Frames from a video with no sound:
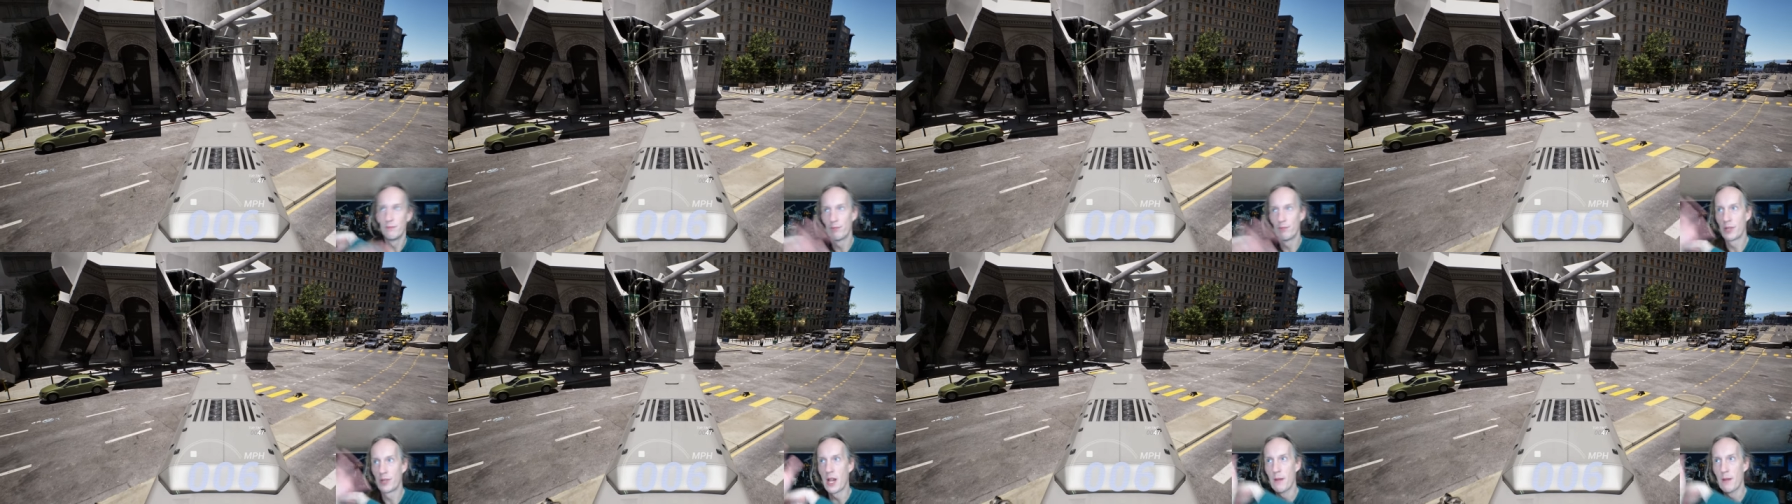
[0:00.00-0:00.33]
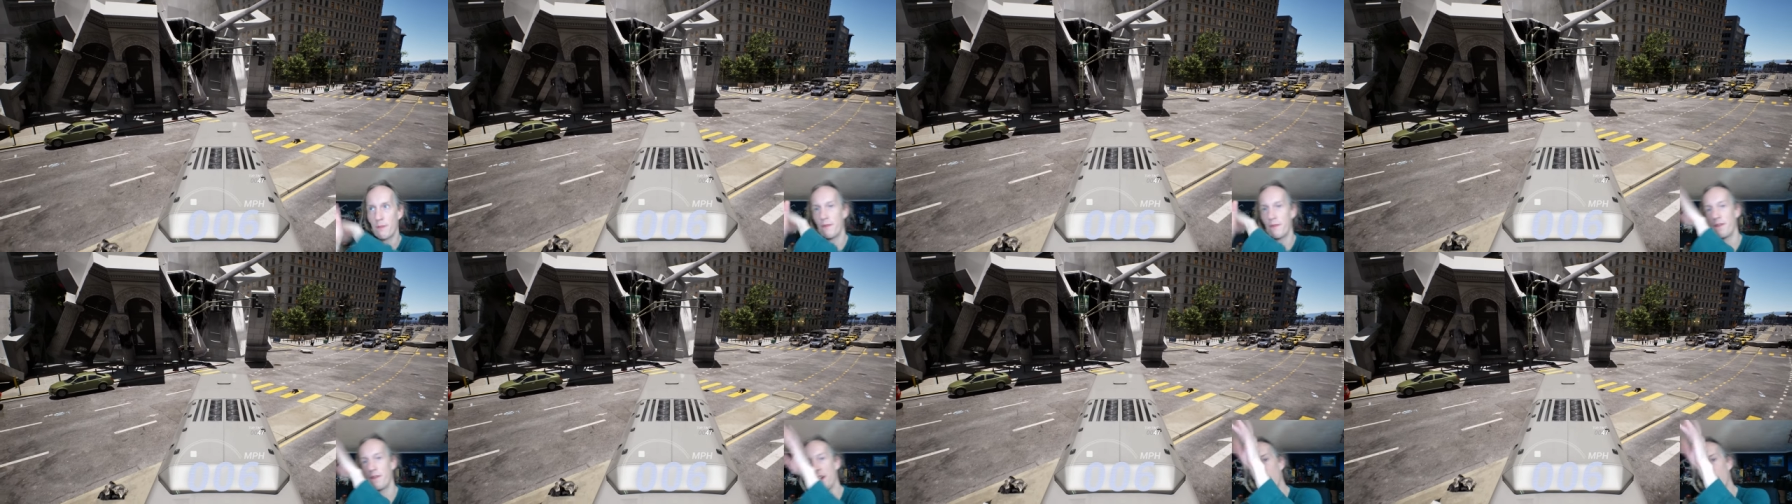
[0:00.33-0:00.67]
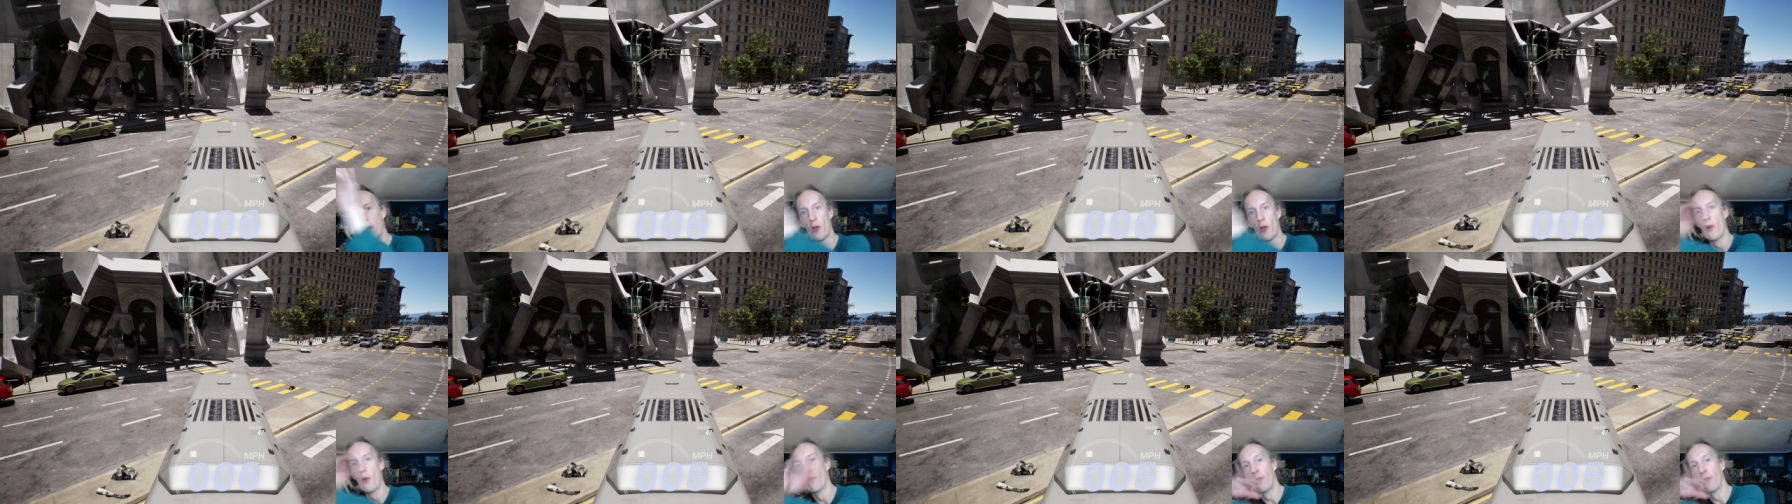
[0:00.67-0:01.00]
got
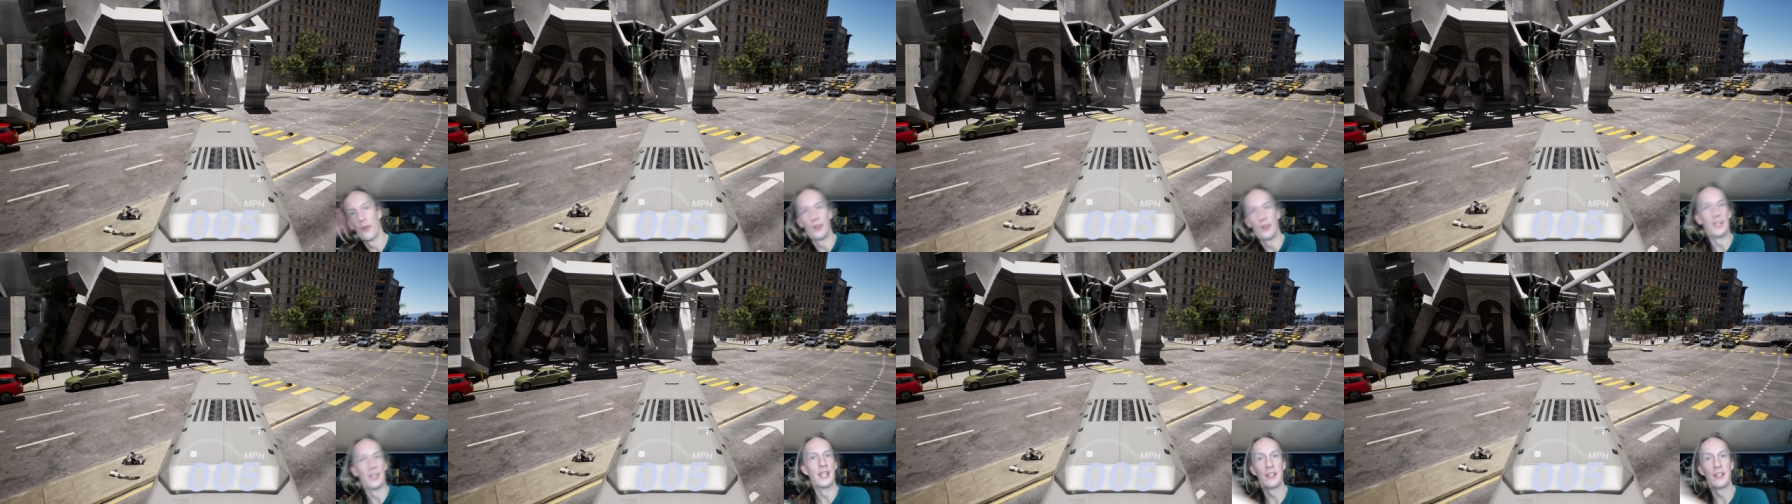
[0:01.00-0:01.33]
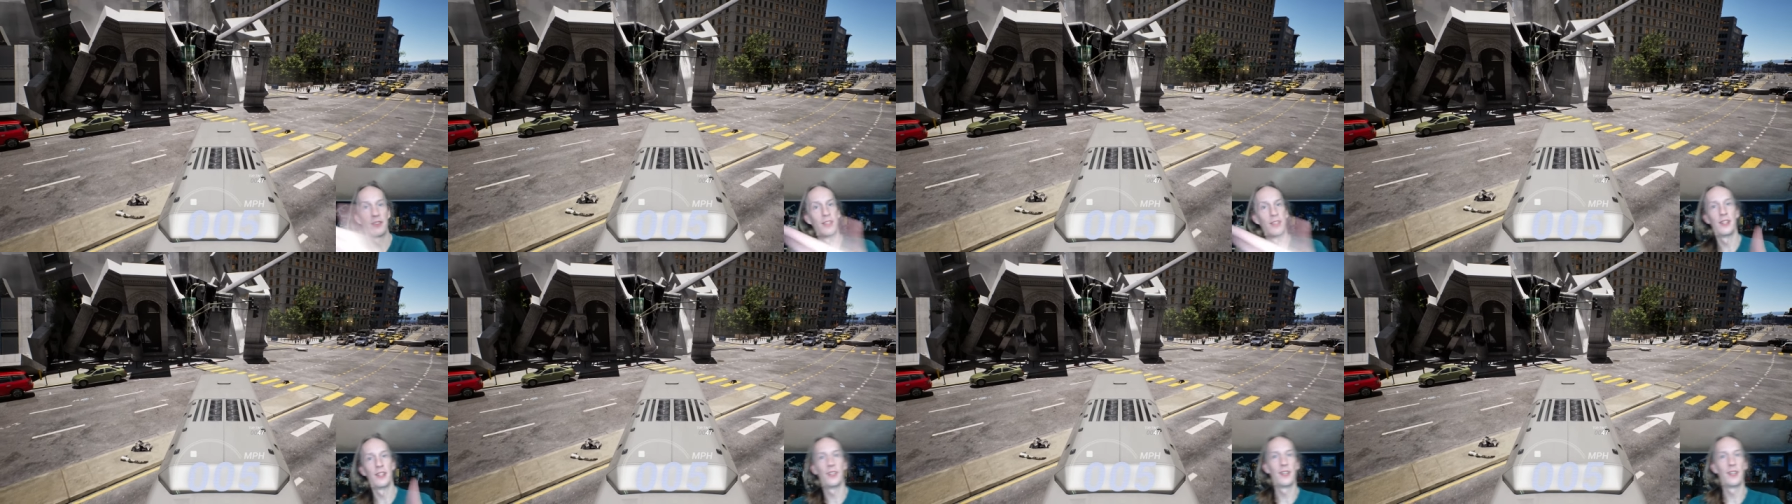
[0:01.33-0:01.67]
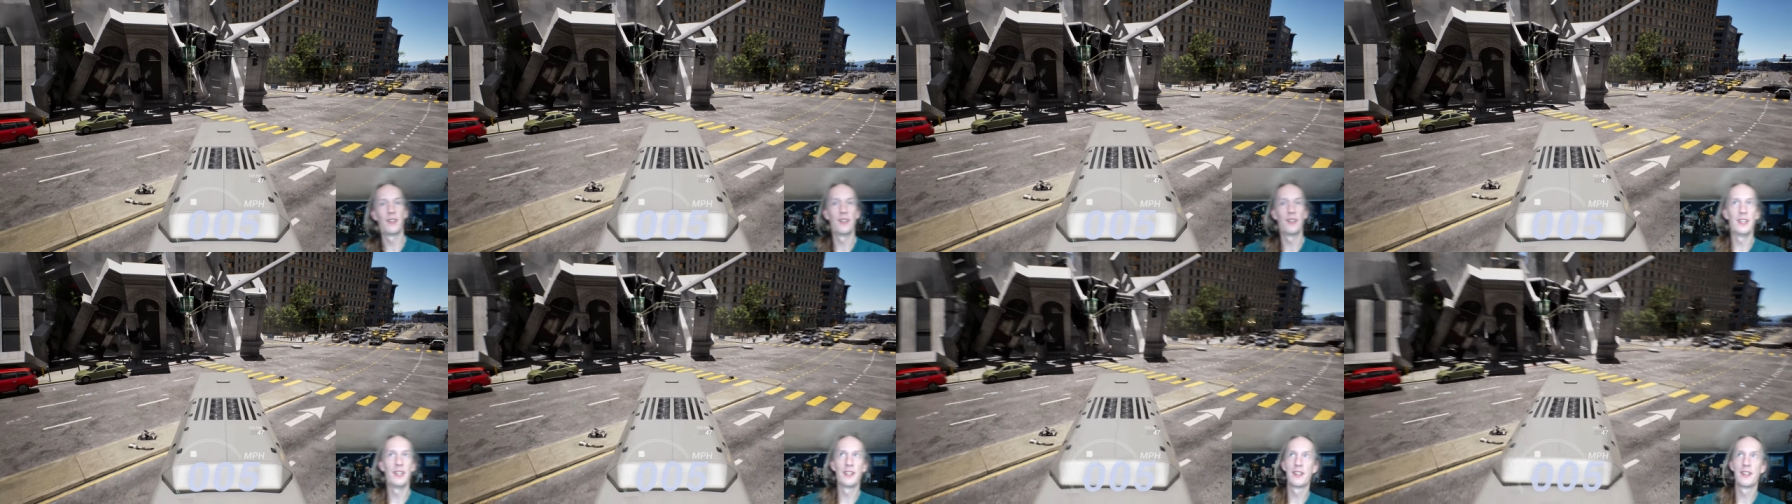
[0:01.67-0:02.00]
fell over and hit
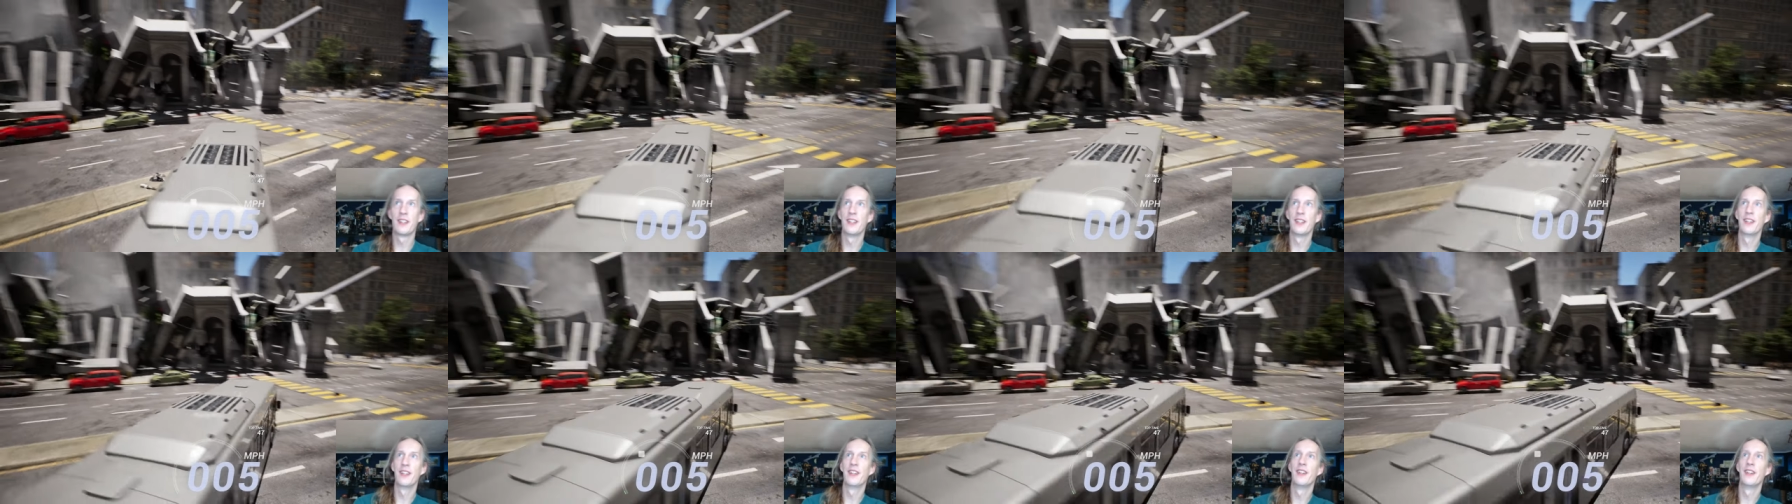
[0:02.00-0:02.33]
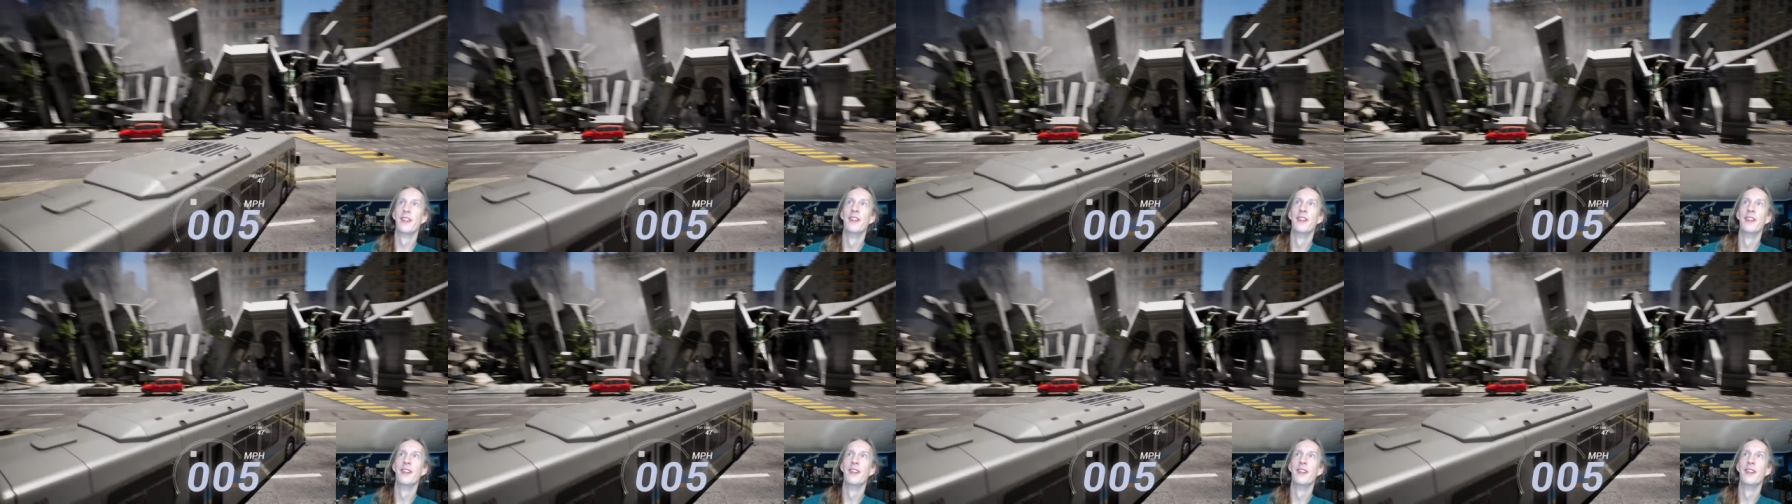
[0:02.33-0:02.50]
the hit the